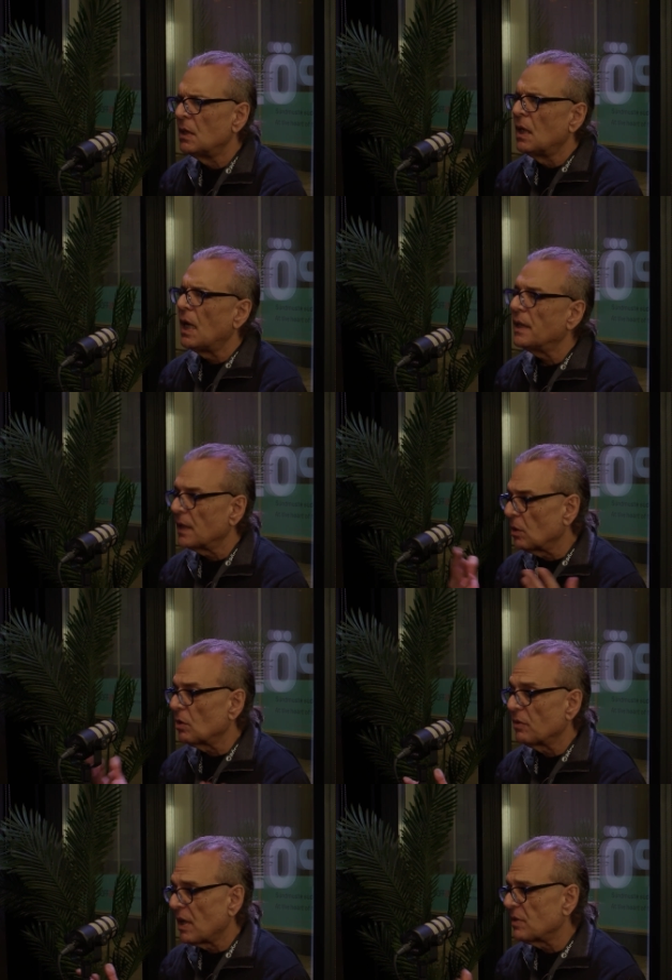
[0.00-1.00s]
and then you
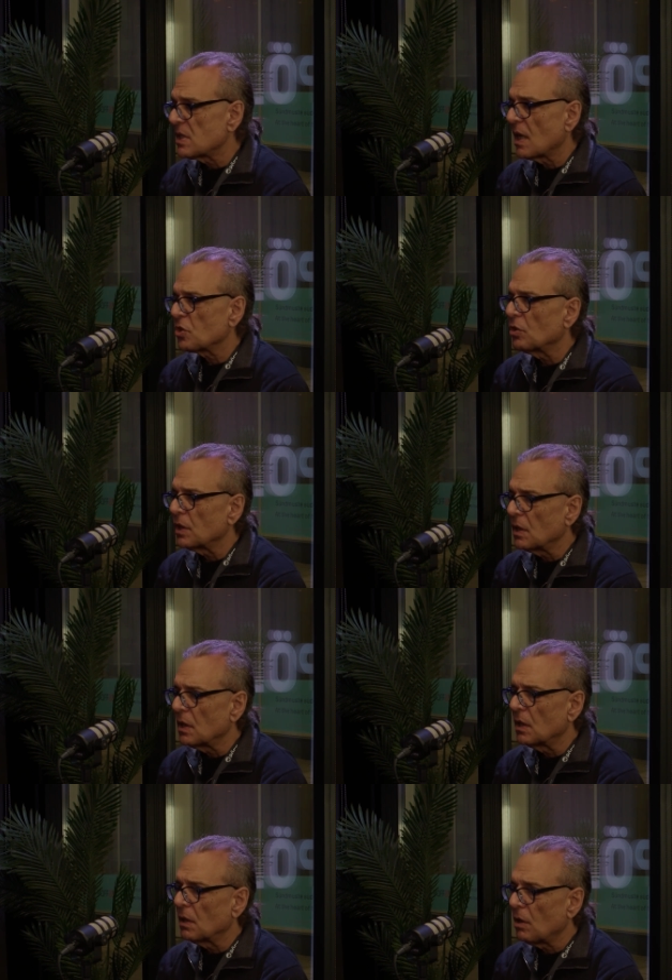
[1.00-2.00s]
know we have this actually
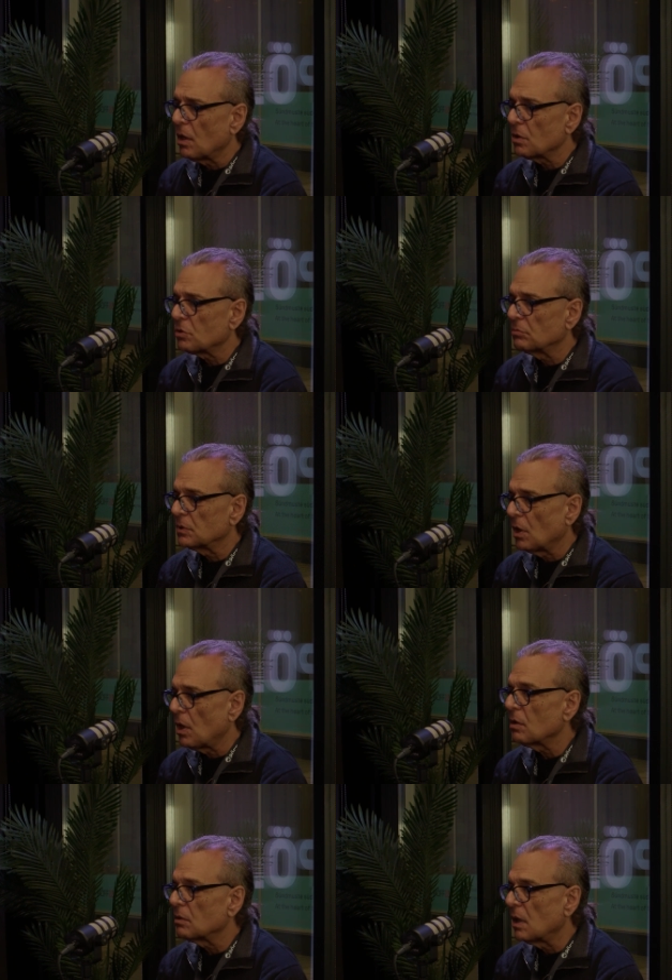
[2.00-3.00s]
uh, long
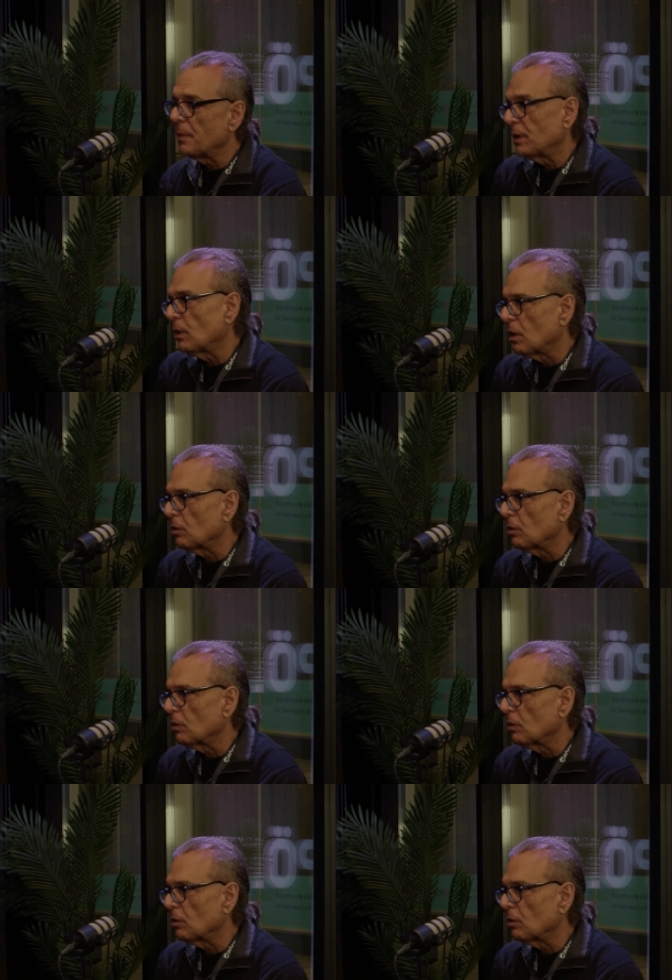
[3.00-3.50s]
long, I mean, long,